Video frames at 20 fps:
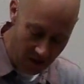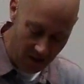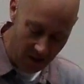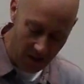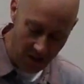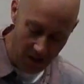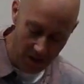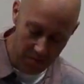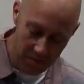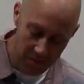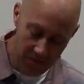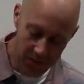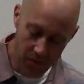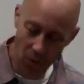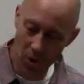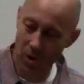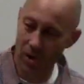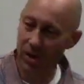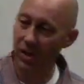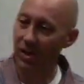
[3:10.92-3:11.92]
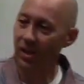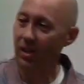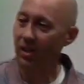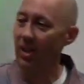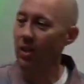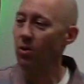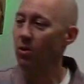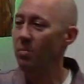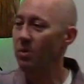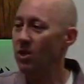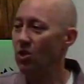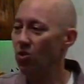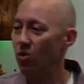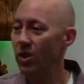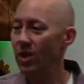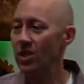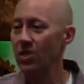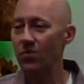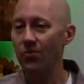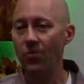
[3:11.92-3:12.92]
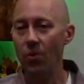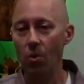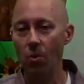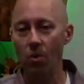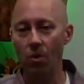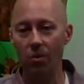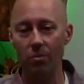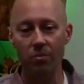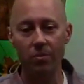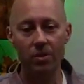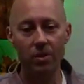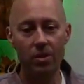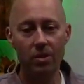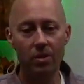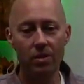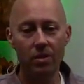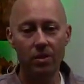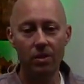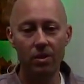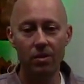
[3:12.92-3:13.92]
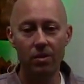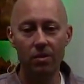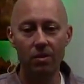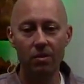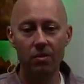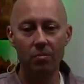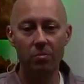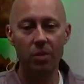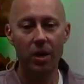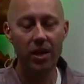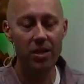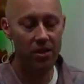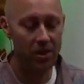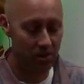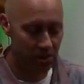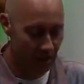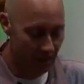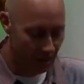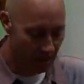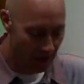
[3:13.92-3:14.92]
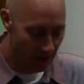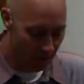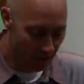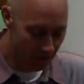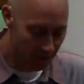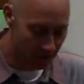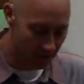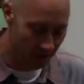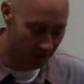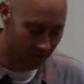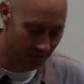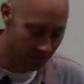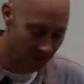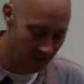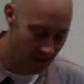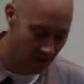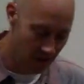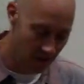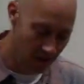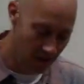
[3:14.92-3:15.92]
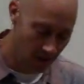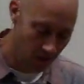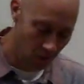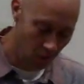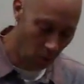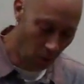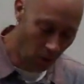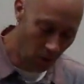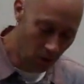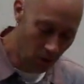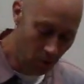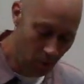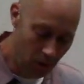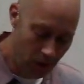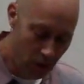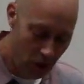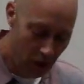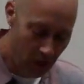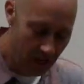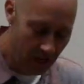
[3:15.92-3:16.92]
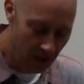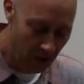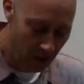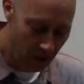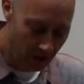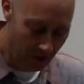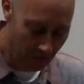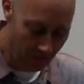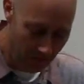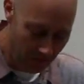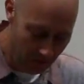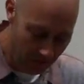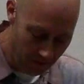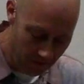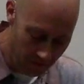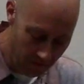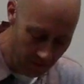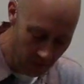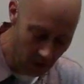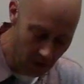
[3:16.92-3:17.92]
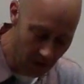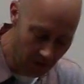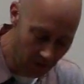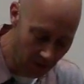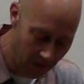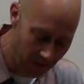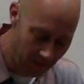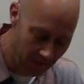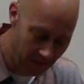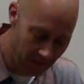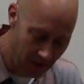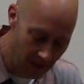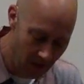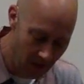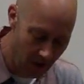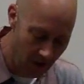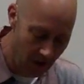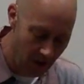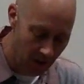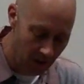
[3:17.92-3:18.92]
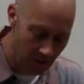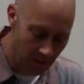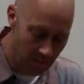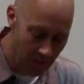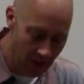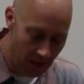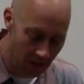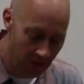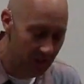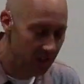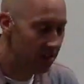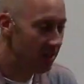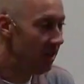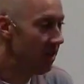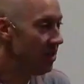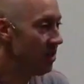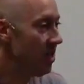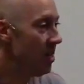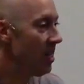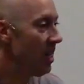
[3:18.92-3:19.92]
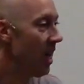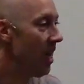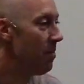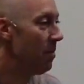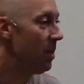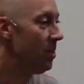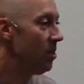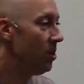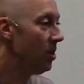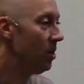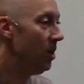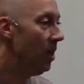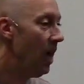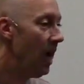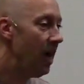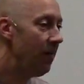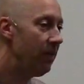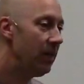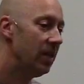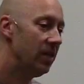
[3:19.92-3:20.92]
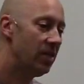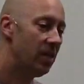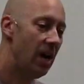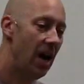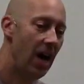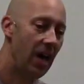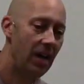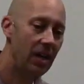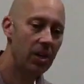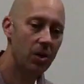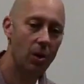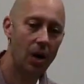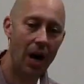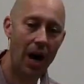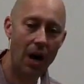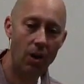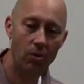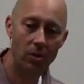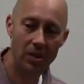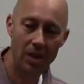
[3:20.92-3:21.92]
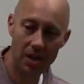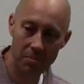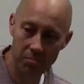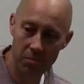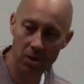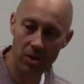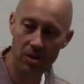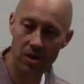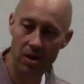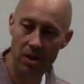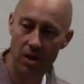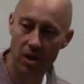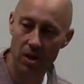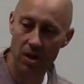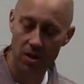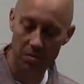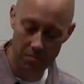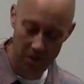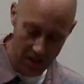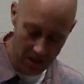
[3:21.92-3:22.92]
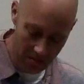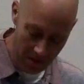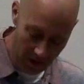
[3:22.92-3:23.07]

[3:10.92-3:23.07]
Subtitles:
before he would be transformed by this encounter. War would change him forever. The men of Assisi came under heavy attack. They were outnumbered by the men of